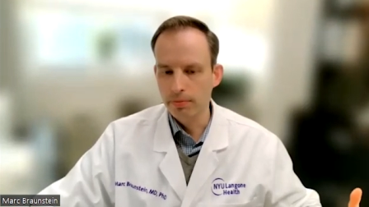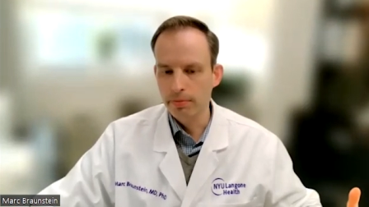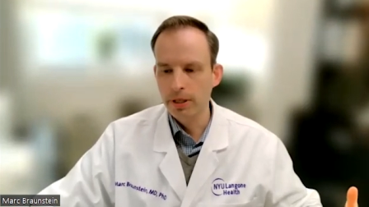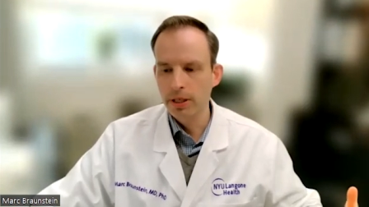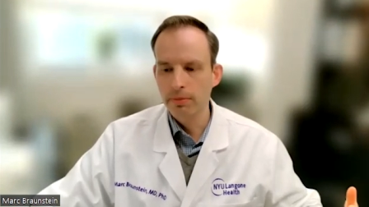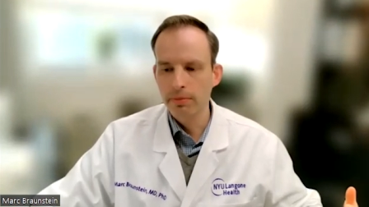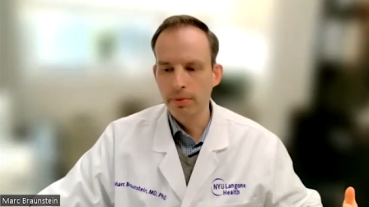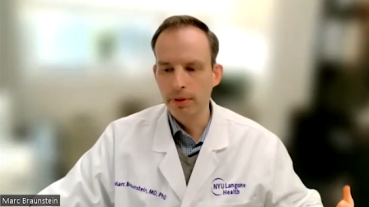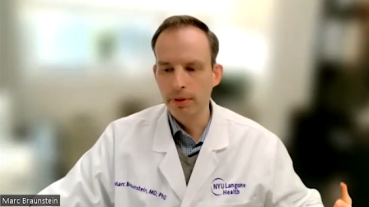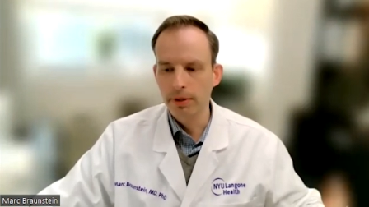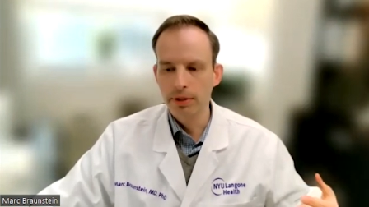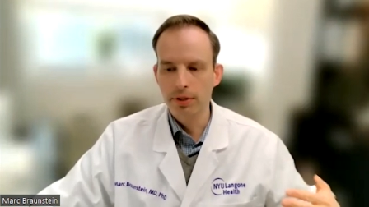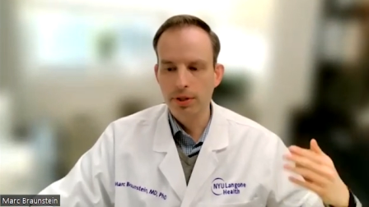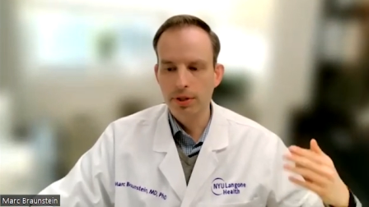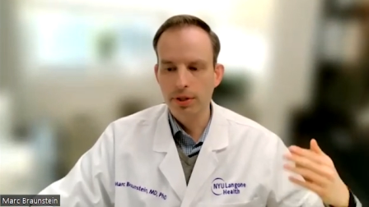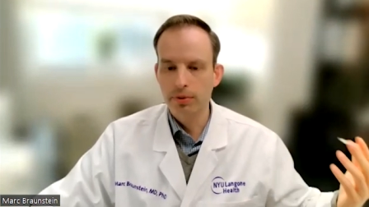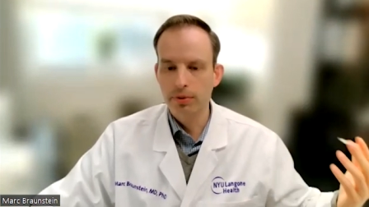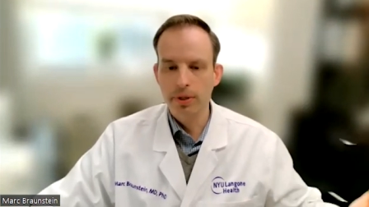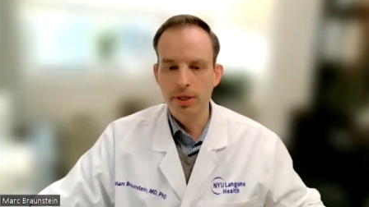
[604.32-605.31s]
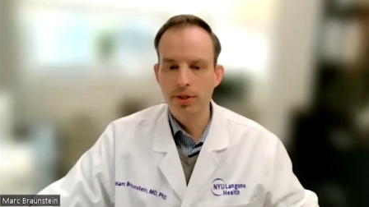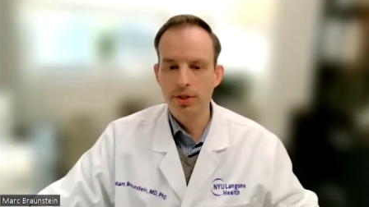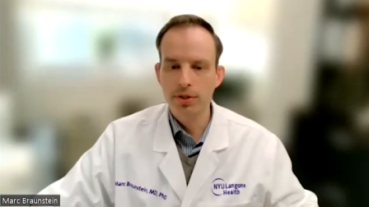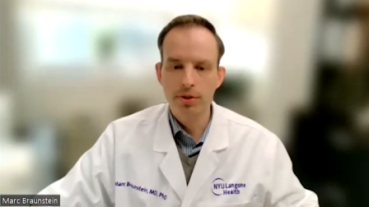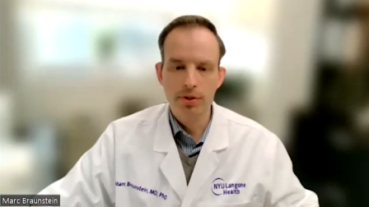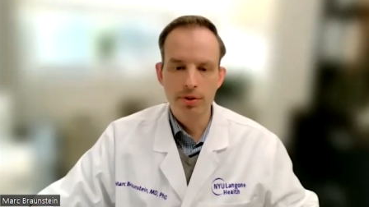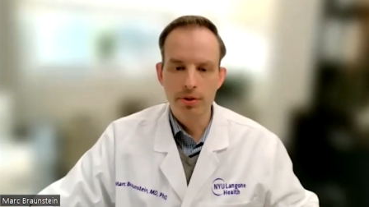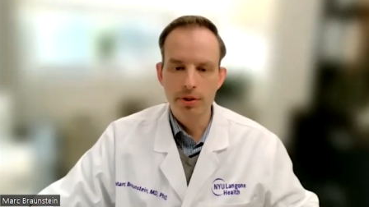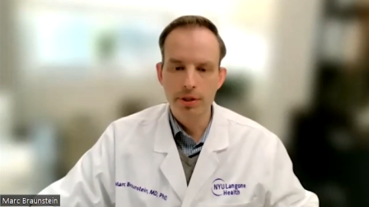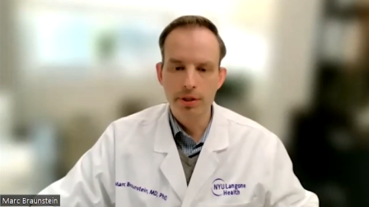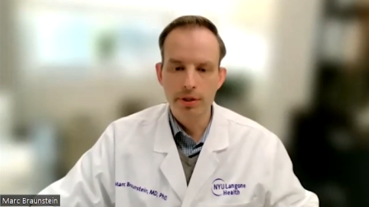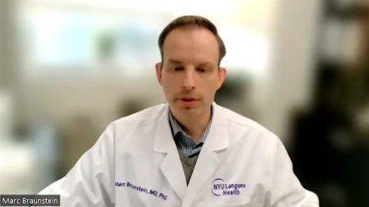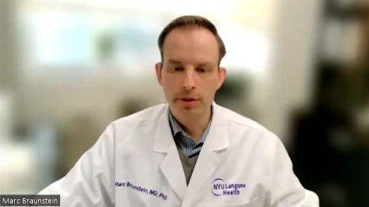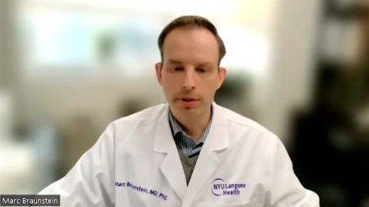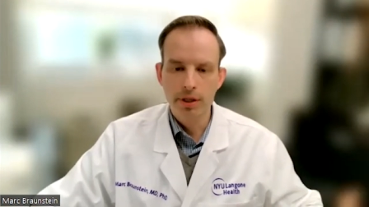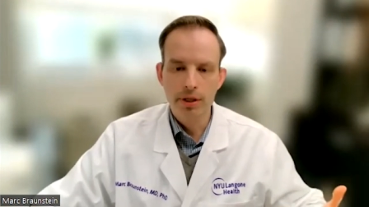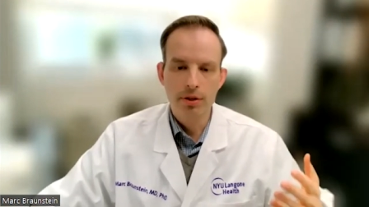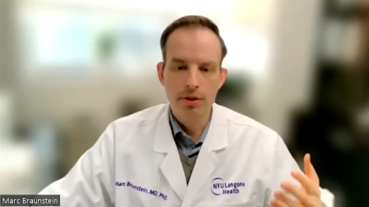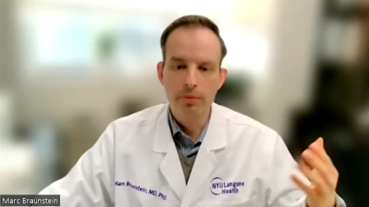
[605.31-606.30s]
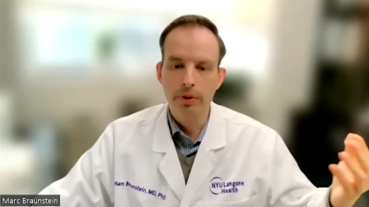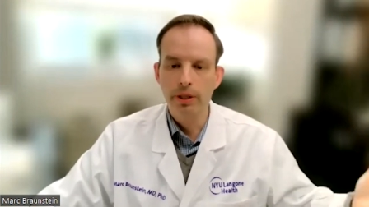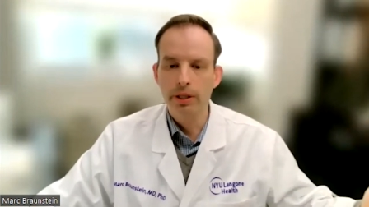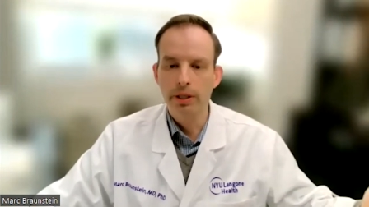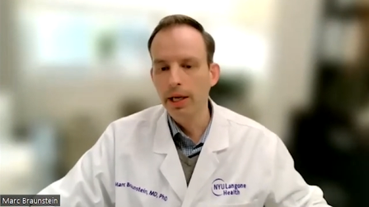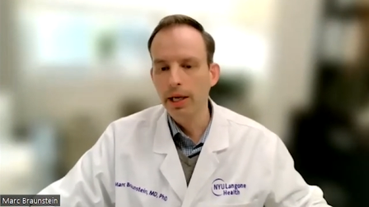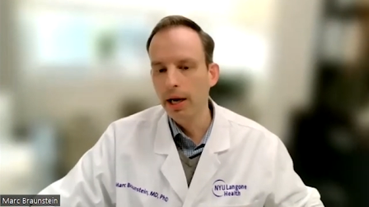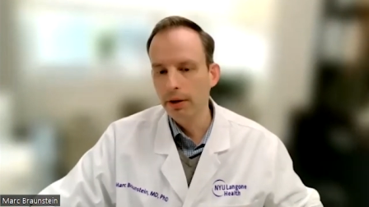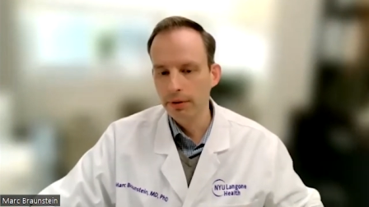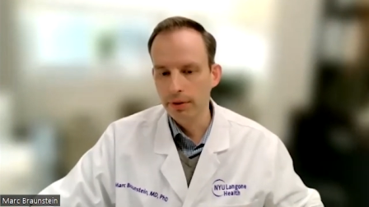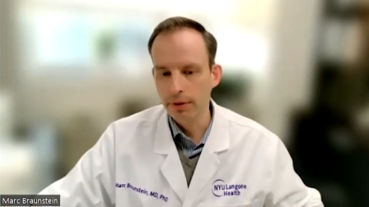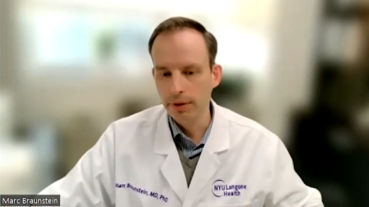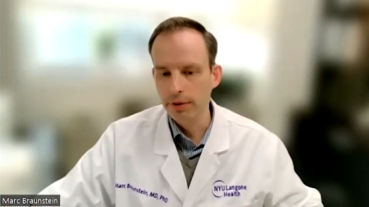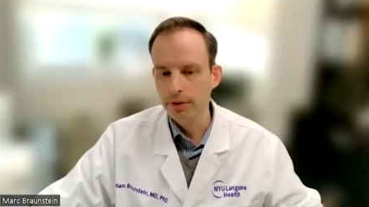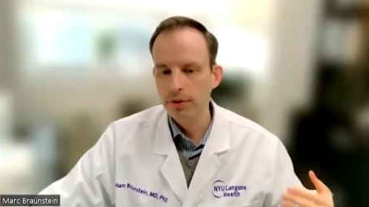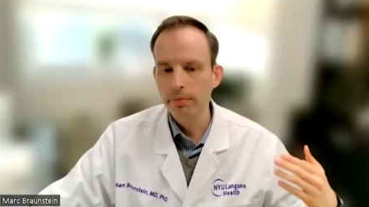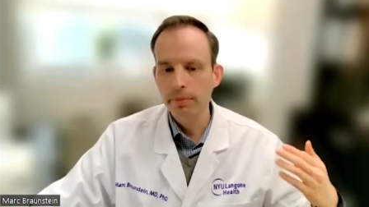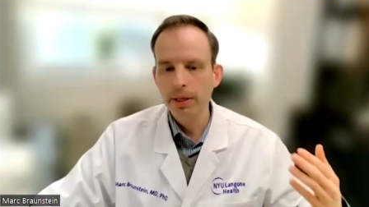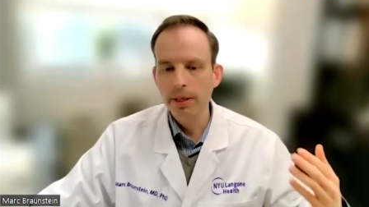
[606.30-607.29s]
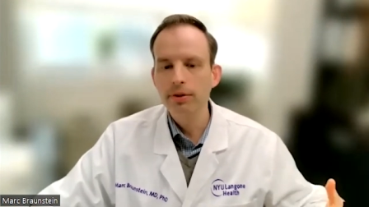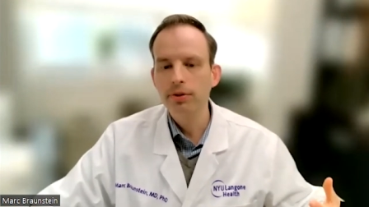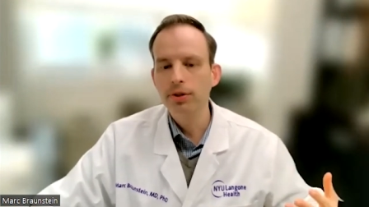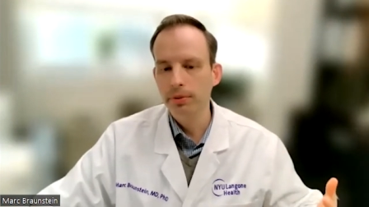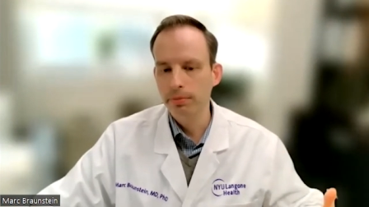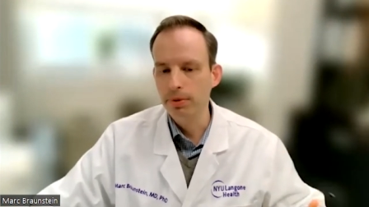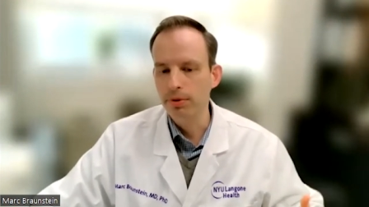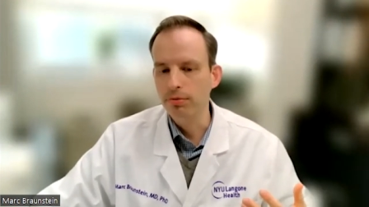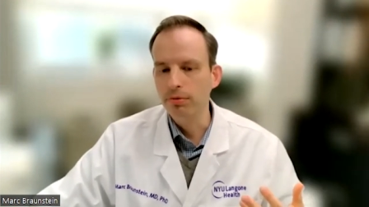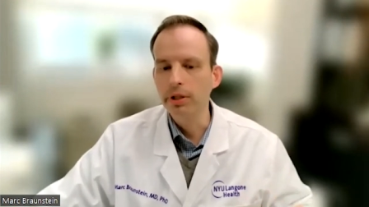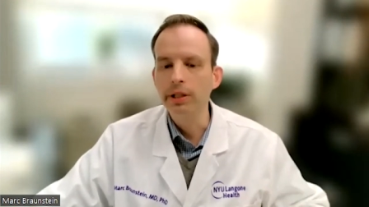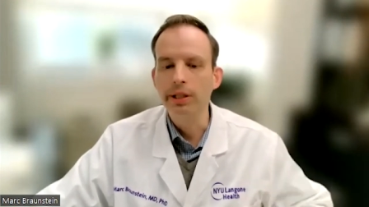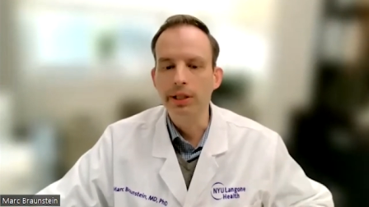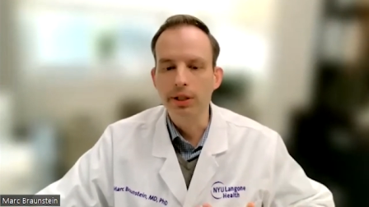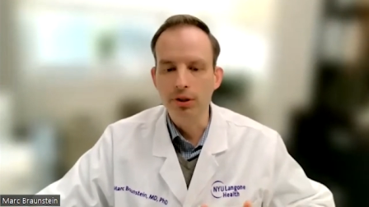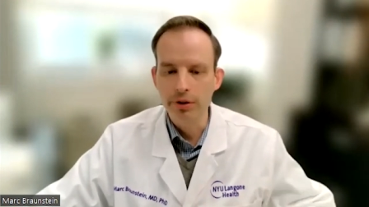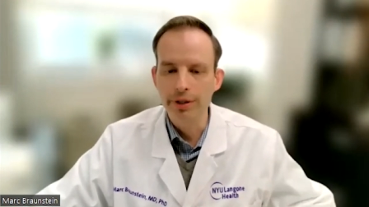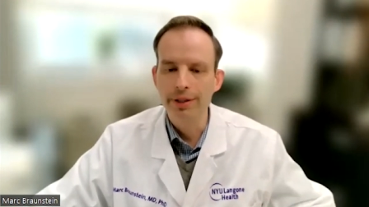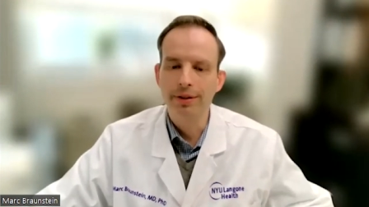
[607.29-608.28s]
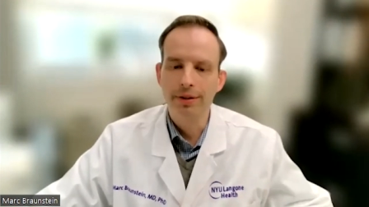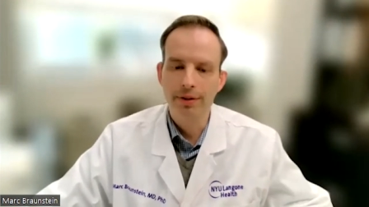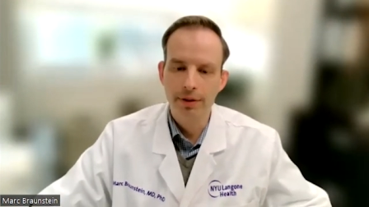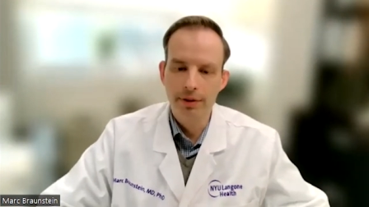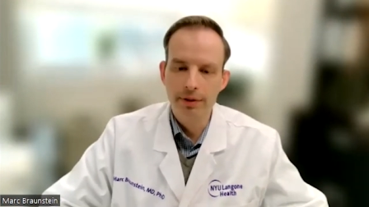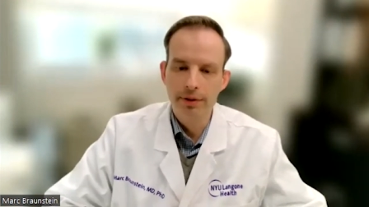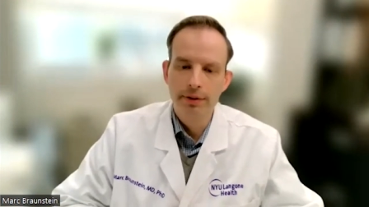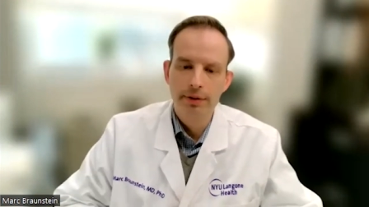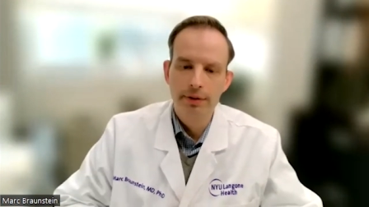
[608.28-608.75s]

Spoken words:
people in situations you didn't think you would encounter. So mentorship is really critical.